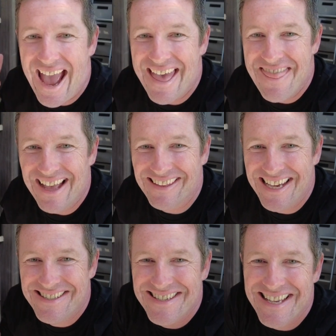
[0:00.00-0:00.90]
And that
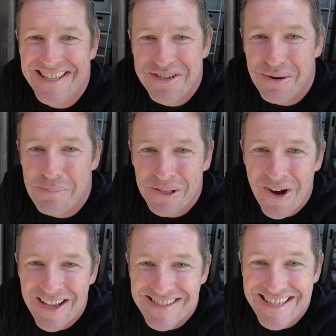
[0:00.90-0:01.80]
leads us into
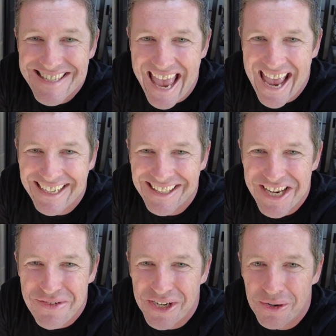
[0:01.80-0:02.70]
appliances and
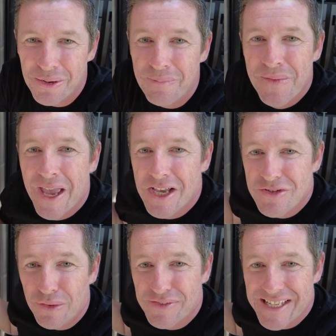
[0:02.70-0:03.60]
electrical.
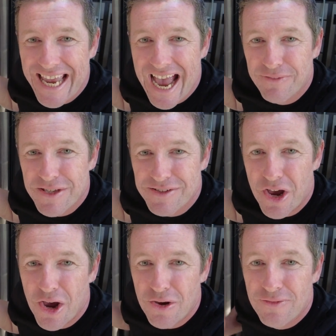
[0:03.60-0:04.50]
So obviously you have your
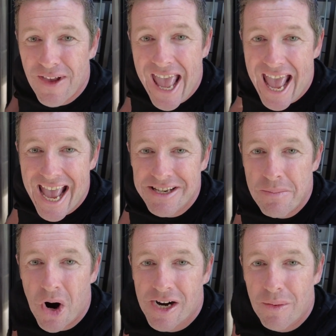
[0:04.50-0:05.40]
stove and
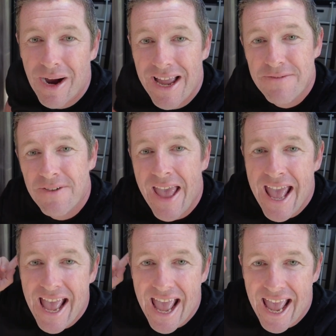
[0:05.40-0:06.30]
your microwave,
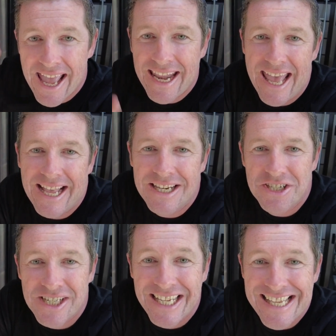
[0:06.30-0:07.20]
and air
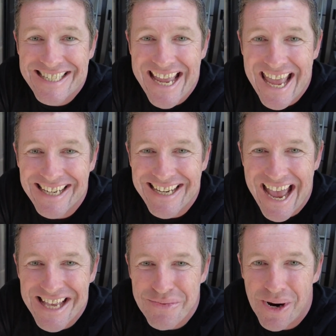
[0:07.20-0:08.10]
conditioning is standard
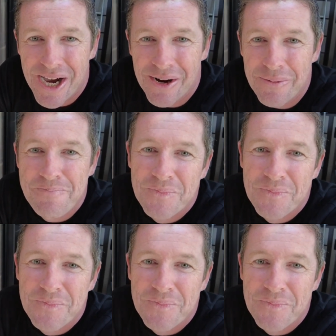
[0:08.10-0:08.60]
as well.